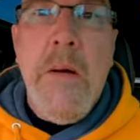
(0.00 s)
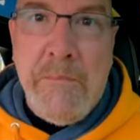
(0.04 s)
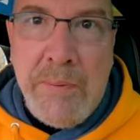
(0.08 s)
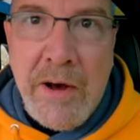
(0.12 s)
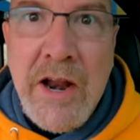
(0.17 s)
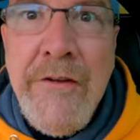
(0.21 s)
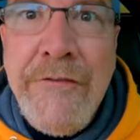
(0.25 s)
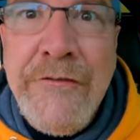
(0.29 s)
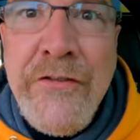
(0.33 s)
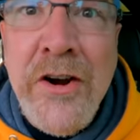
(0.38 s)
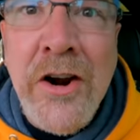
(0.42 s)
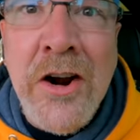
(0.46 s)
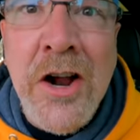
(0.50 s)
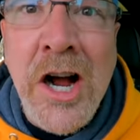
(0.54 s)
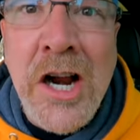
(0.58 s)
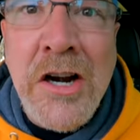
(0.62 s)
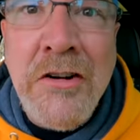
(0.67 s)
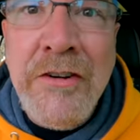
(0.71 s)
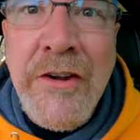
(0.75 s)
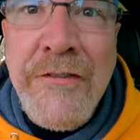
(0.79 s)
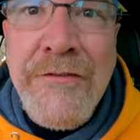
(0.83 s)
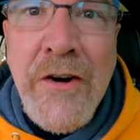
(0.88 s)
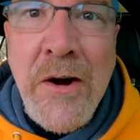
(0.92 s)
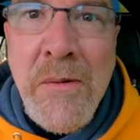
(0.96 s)
But if you're
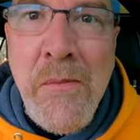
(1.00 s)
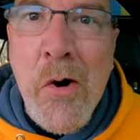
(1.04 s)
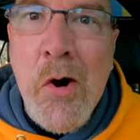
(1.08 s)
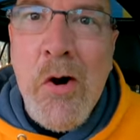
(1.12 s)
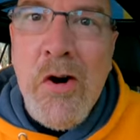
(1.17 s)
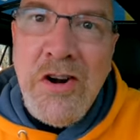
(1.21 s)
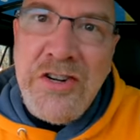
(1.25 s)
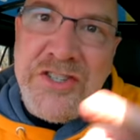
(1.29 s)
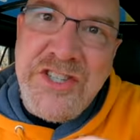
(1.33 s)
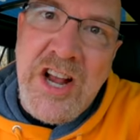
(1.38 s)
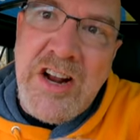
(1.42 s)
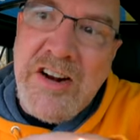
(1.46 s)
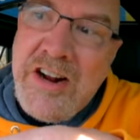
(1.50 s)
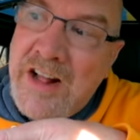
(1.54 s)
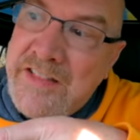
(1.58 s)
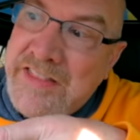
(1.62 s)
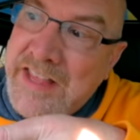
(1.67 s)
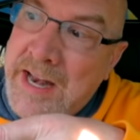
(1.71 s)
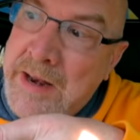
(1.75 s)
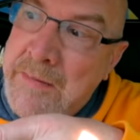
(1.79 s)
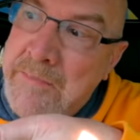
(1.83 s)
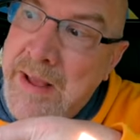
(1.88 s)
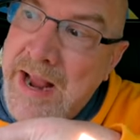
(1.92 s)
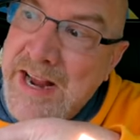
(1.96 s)
hungry for more, check out
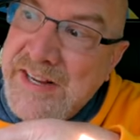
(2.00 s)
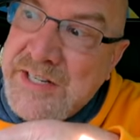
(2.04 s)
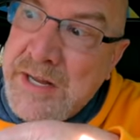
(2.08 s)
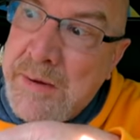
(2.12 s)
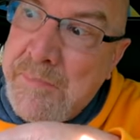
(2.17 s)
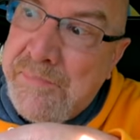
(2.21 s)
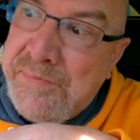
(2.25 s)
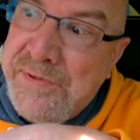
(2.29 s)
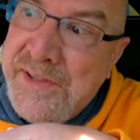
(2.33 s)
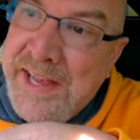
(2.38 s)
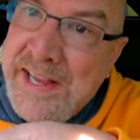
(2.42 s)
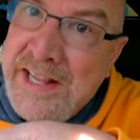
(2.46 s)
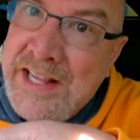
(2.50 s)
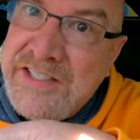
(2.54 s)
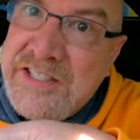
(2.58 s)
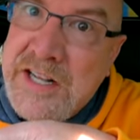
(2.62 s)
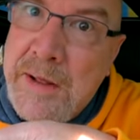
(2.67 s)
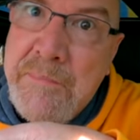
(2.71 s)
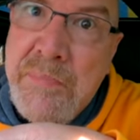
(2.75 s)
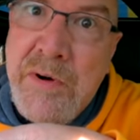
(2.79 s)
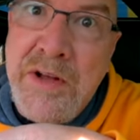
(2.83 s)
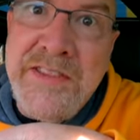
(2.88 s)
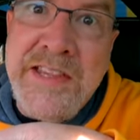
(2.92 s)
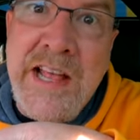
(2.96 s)
that amazing playlist I
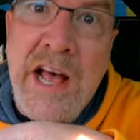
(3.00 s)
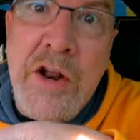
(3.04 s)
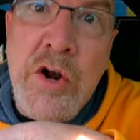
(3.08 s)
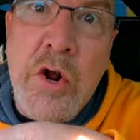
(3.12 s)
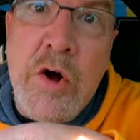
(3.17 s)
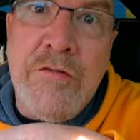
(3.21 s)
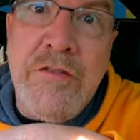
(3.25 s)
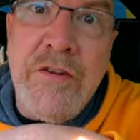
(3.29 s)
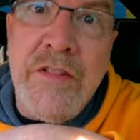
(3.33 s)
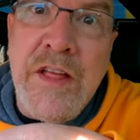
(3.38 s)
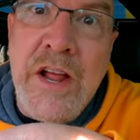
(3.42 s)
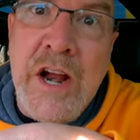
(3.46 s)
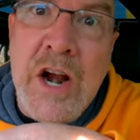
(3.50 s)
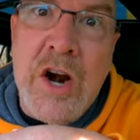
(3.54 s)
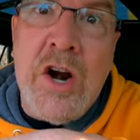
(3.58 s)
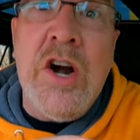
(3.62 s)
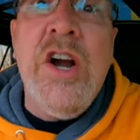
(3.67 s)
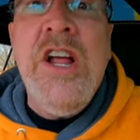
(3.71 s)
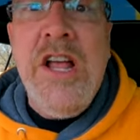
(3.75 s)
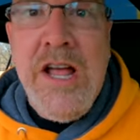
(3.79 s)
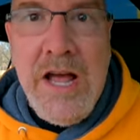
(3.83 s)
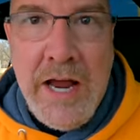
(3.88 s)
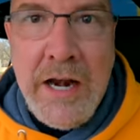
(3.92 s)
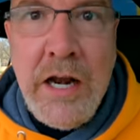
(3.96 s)
put down over there,
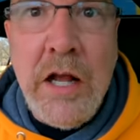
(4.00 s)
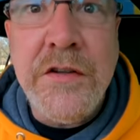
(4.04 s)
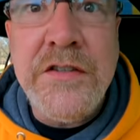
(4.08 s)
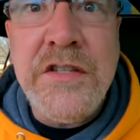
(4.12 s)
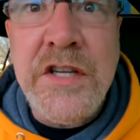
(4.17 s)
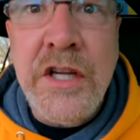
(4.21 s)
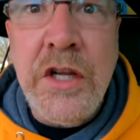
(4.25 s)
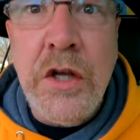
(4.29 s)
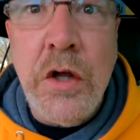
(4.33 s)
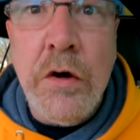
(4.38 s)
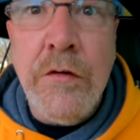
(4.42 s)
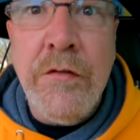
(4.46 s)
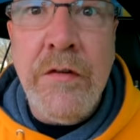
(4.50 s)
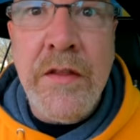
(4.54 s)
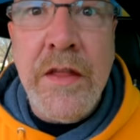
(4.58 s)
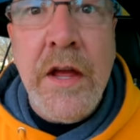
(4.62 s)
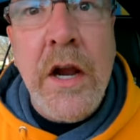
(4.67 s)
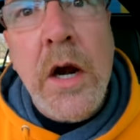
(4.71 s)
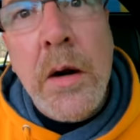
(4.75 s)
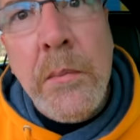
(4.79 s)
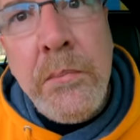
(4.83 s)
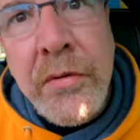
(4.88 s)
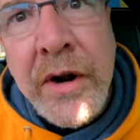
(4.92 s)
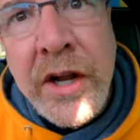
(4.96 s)
and I'll see you over
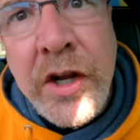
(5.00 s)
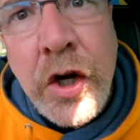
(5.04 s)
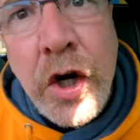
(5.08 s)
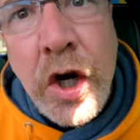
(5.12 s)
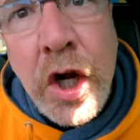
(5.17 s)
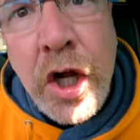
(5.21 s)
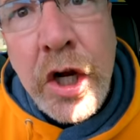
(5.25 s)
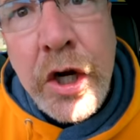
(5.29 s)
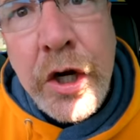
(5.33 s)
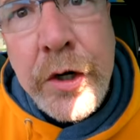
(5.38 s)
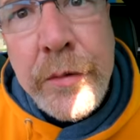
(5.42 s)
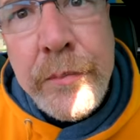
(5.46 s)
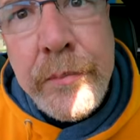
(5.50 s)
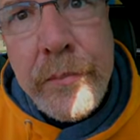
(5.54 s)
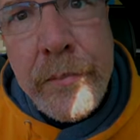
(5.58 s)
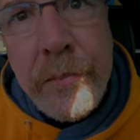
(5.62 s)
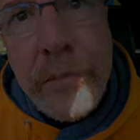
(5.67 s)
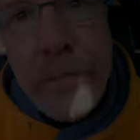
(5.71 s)
there. Bring your hunger.